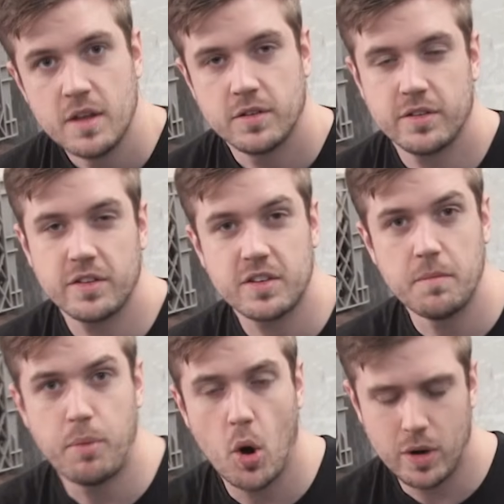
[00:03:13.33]
So this is
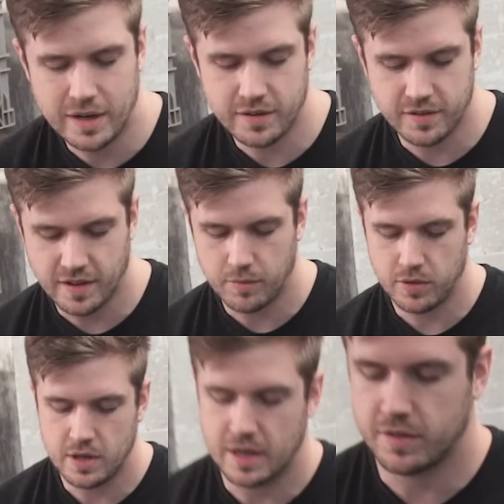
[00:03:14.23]
component
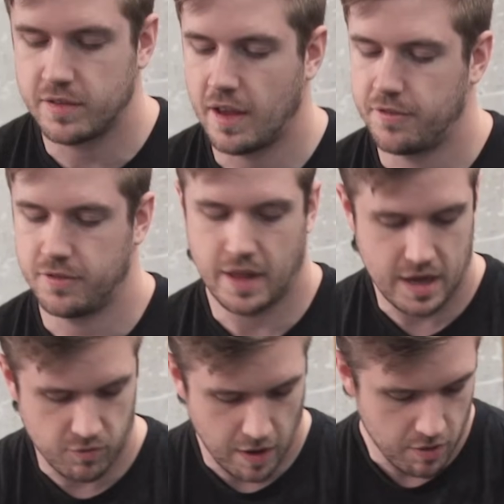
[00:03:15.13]
disassembly. You get stuff
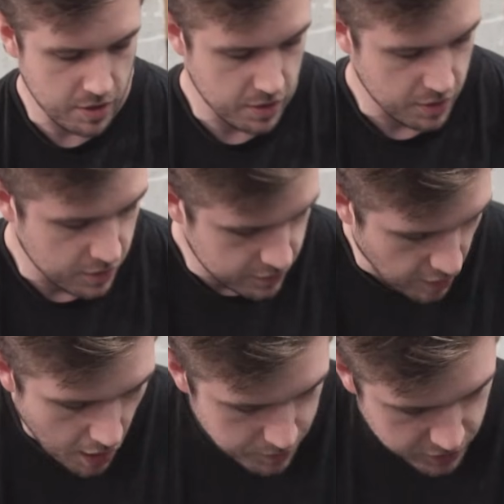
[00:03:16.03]
like
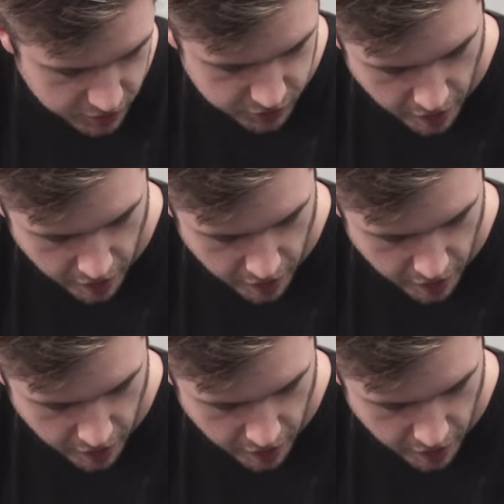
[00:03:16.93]
routers, optical